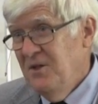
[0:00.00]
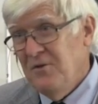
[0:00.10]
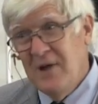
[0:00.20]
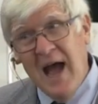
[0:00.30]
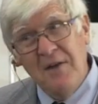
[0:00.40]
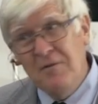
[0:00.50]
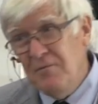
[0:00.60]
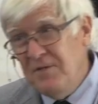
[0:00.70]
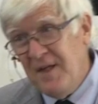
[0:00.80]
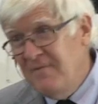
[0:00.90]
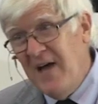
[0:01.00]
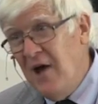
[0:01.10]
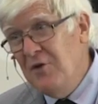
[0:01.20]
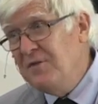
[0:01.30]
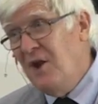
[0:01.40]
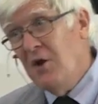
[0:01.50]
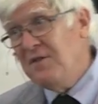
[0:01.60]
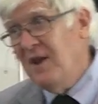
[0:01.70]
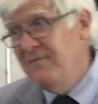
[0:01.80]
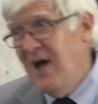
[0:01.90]
So God's set of values and
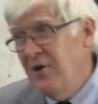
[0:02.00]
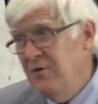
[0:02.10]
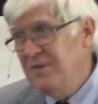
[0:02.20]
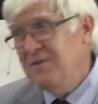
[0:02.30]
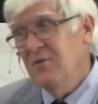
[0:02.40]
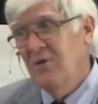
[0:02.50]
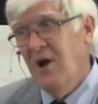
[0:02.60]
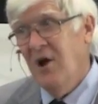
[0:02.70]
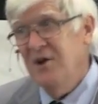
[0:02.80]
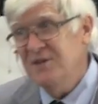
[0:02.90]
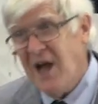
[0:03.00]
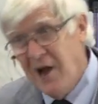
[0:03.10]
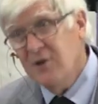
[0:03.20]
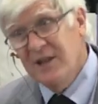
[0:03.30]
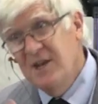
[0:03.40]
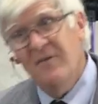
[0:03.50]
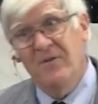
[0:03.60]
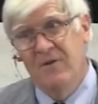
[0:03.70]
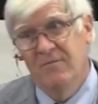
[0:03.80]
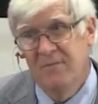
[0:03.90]
our set of values are entirely
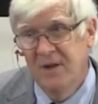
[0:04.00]
different.